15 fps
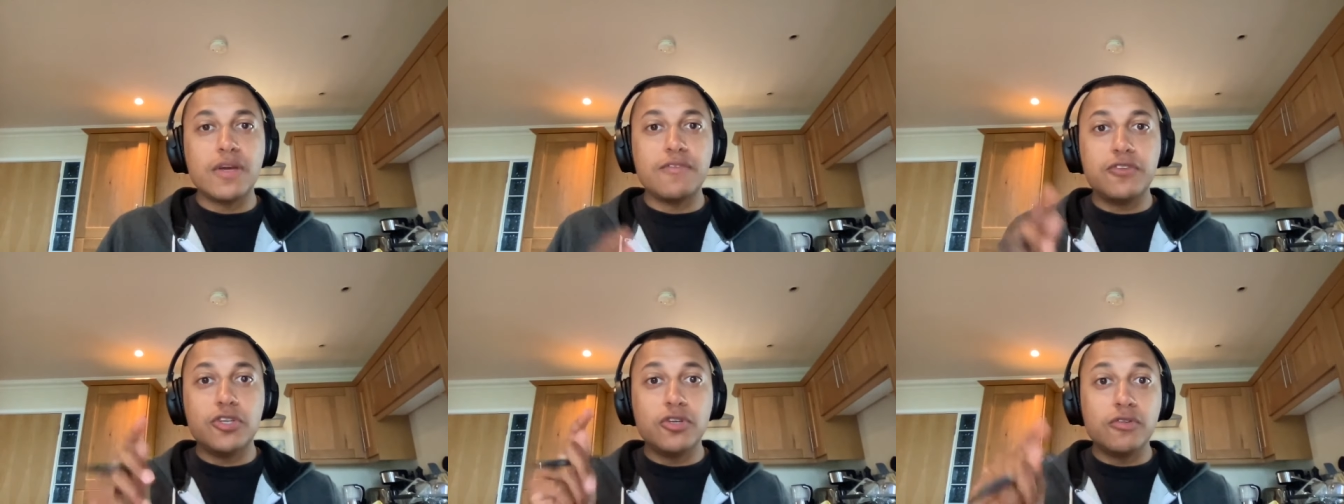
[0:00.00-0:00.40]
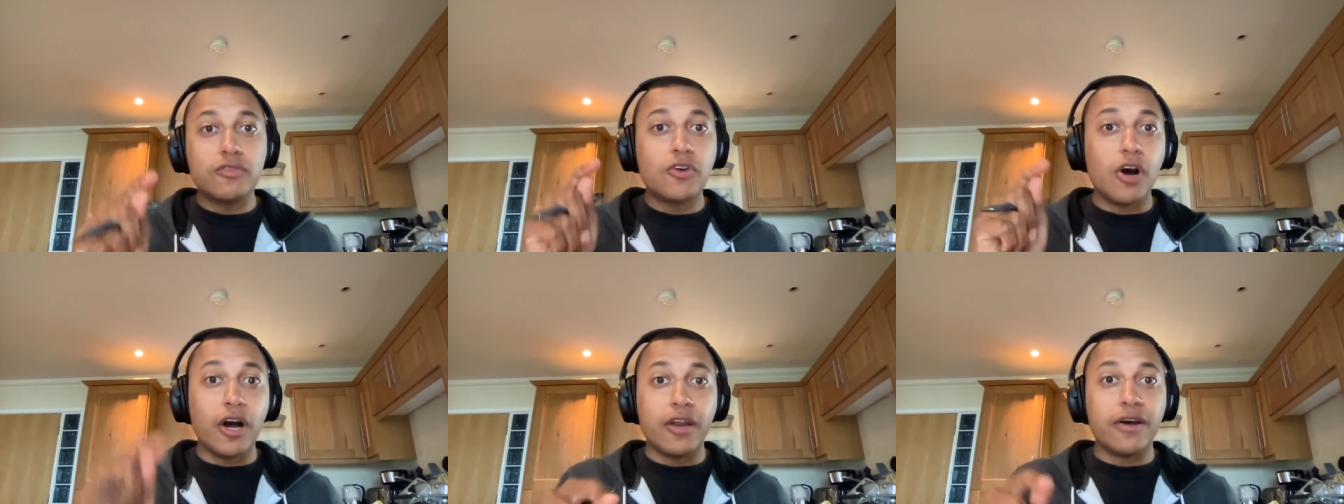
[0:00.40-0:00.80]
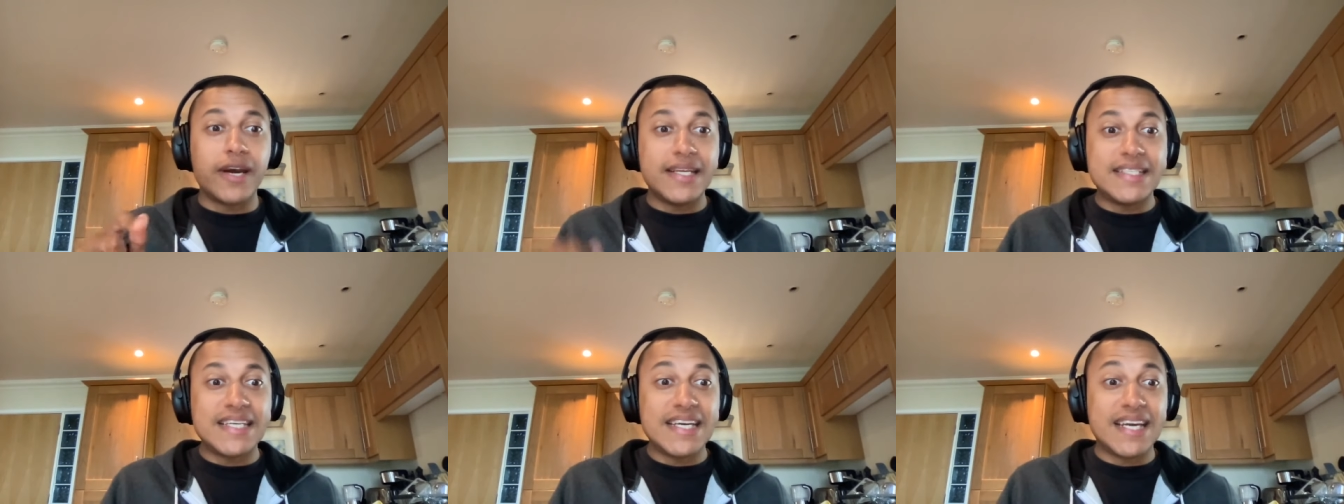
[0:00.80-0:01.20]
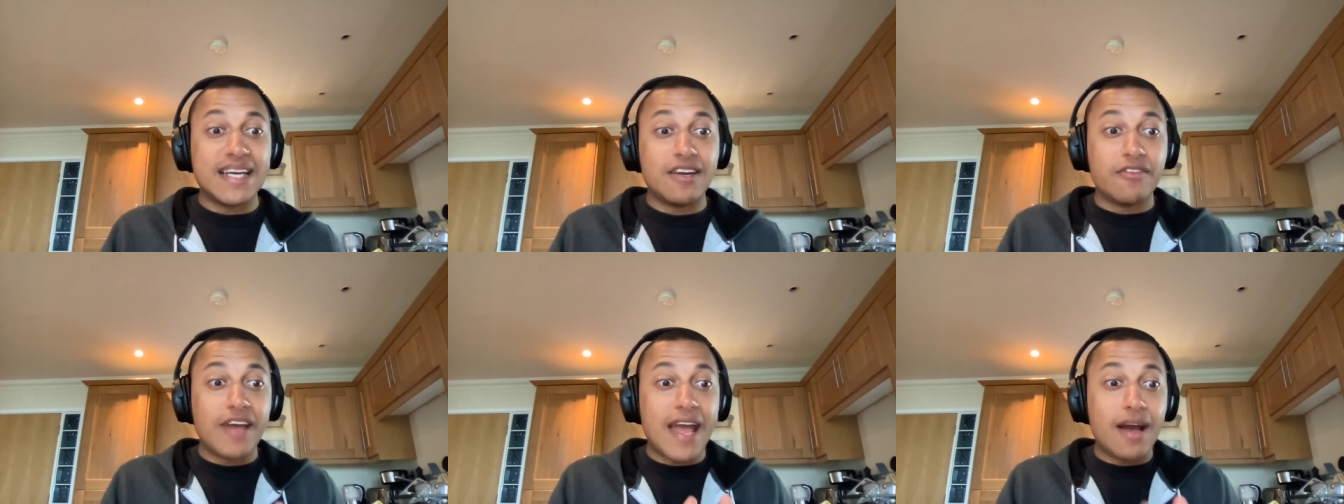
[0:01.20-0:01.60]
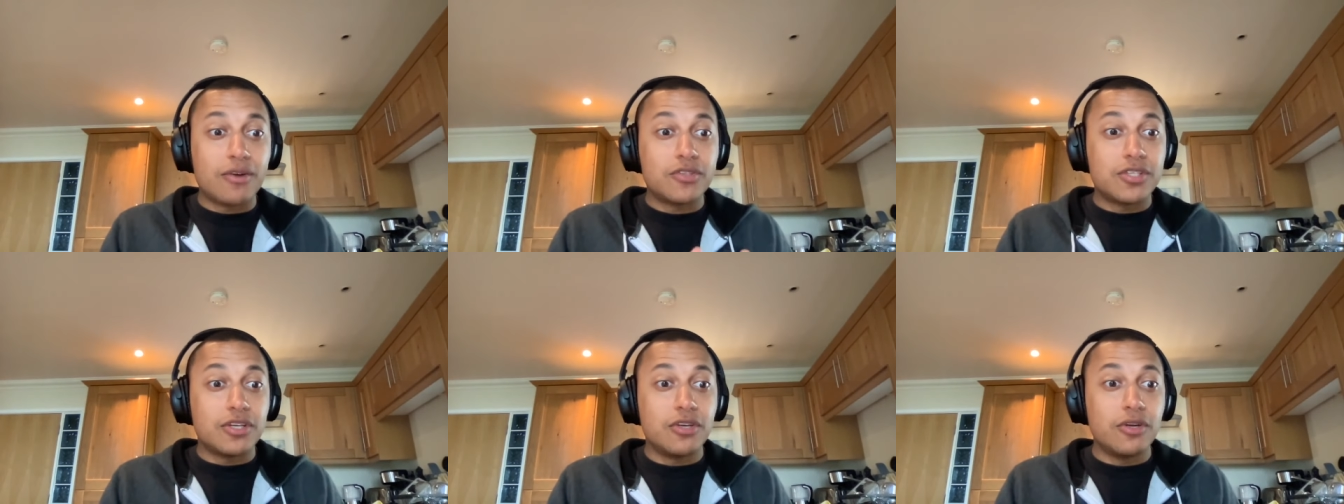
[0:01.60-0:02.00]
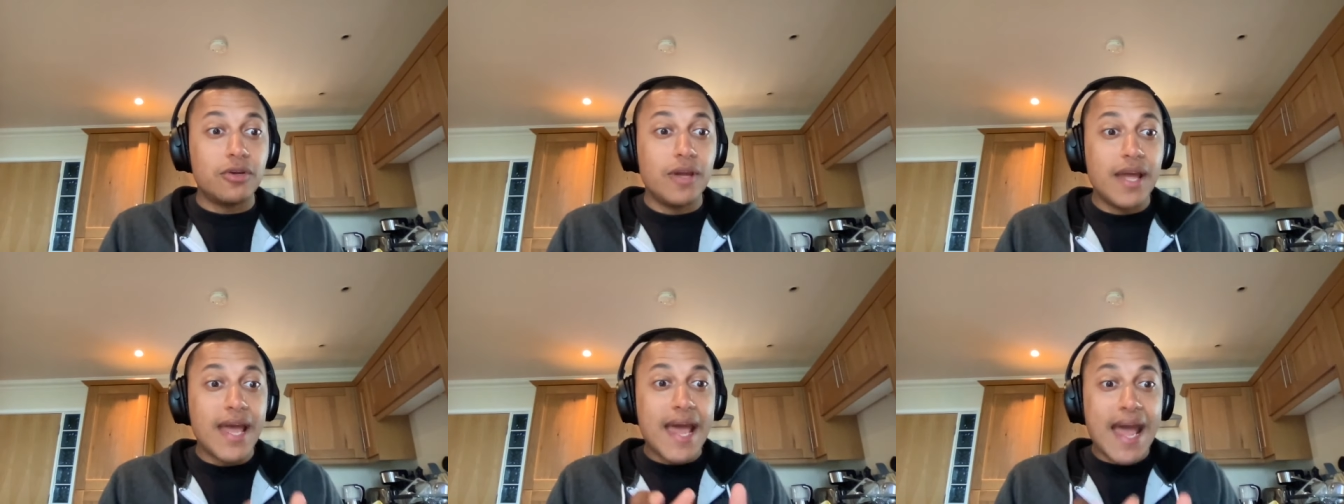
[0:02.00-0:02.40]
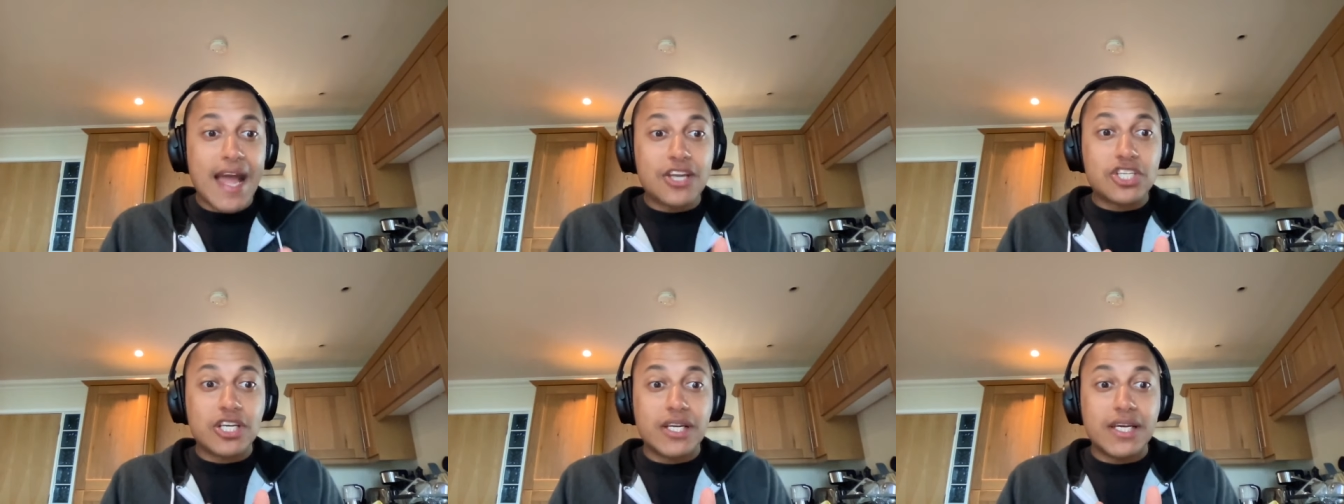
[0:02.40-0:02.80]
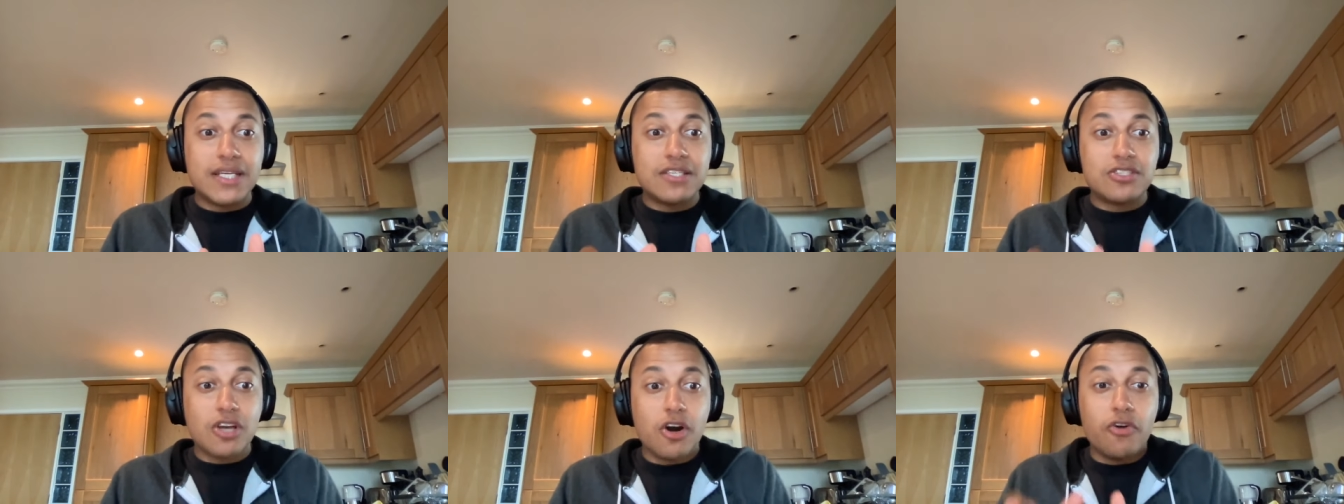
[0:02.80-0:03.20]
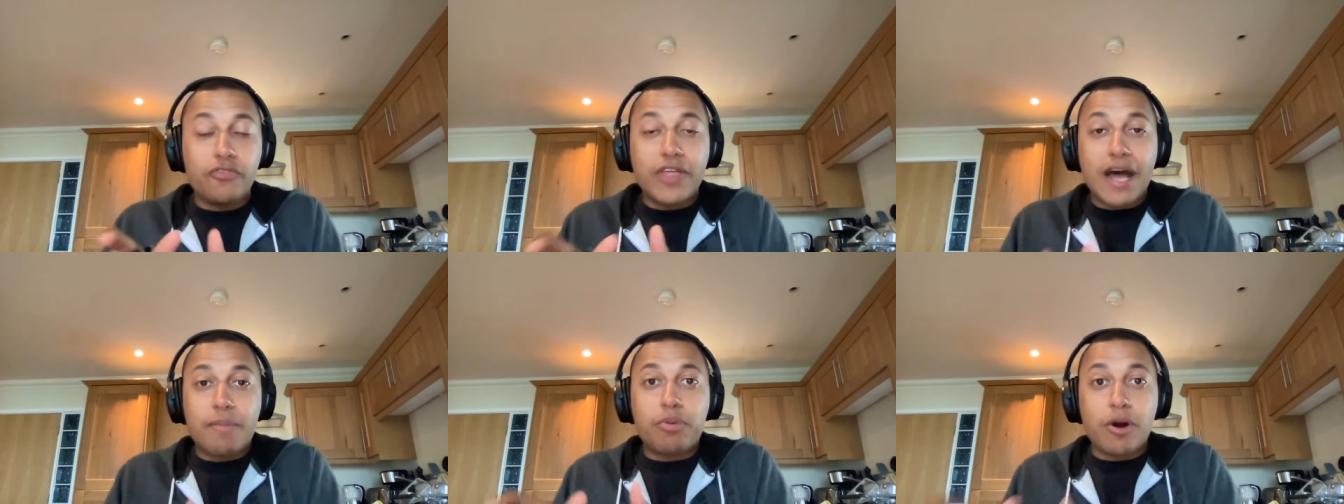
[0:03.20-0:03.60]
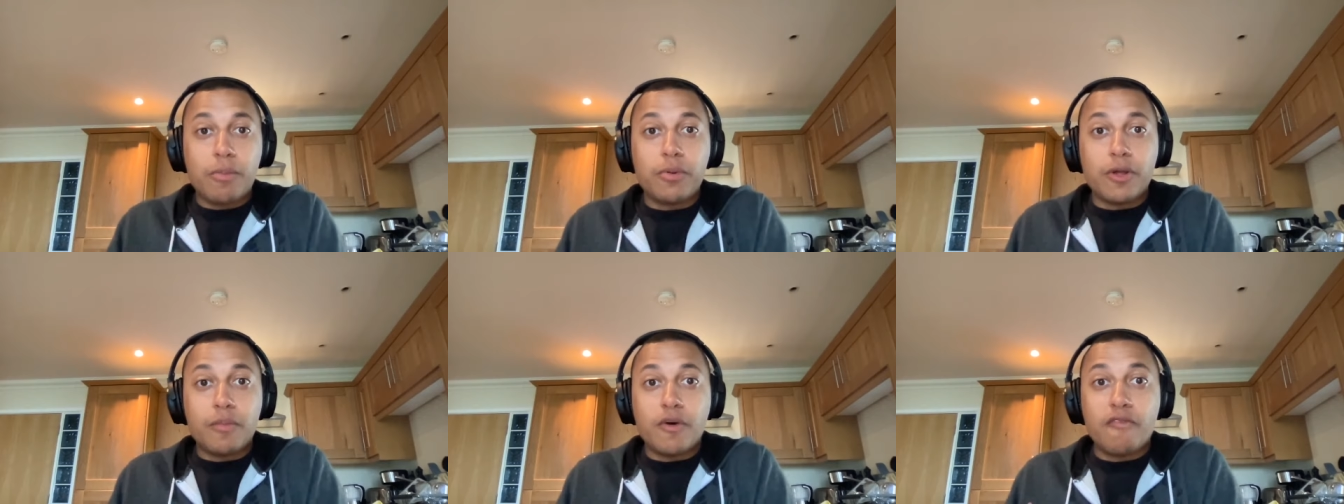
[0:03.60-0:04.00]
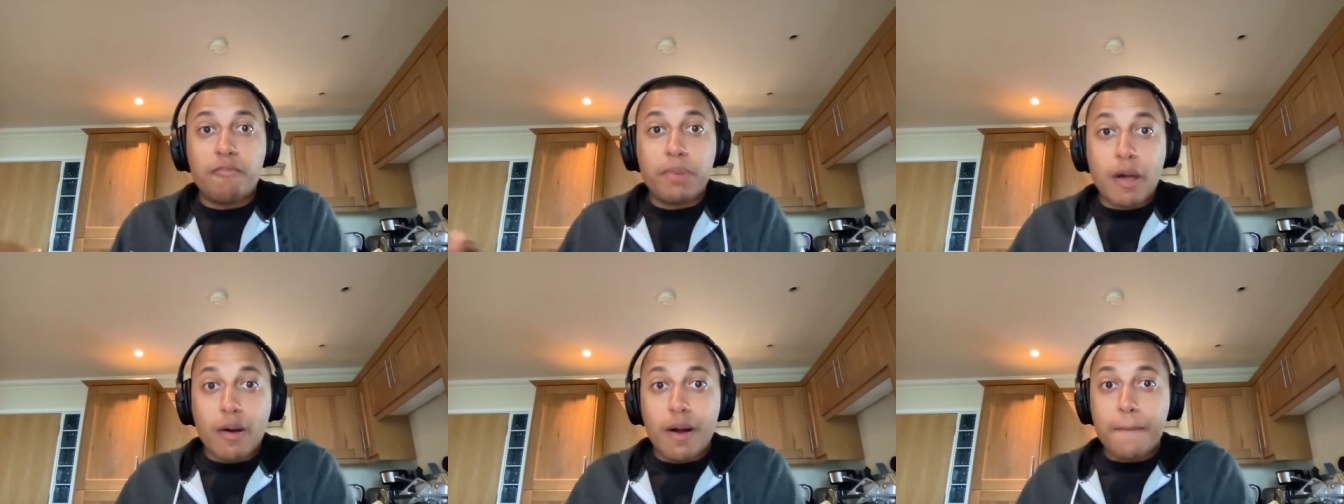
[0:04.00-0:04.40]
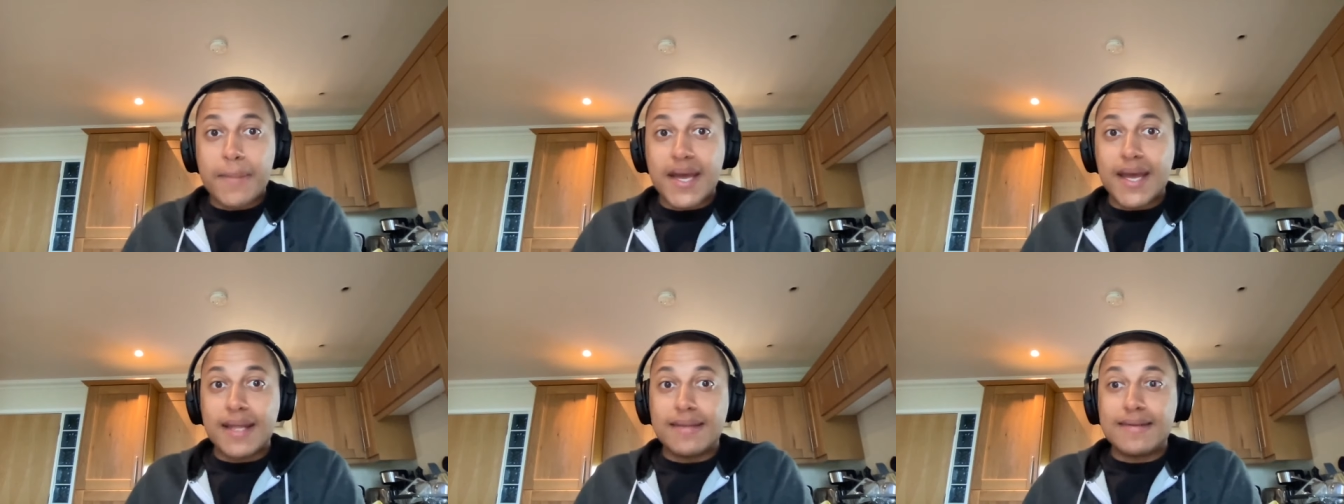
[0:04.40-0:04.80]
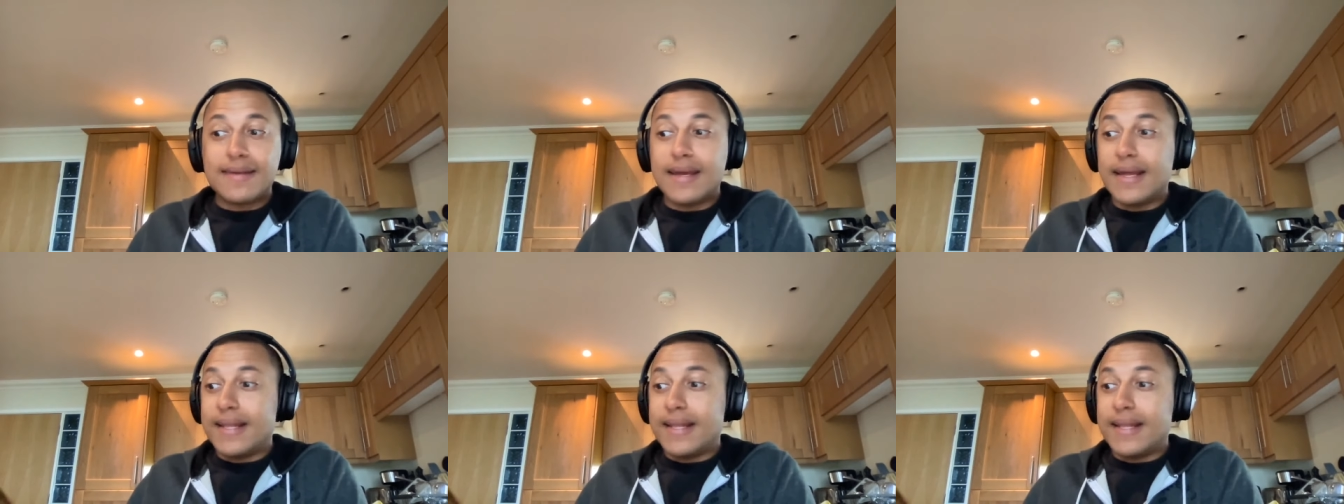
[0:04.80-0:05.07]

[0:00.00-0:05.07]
if you've got an idea of how to actually solve that problem of blow up beds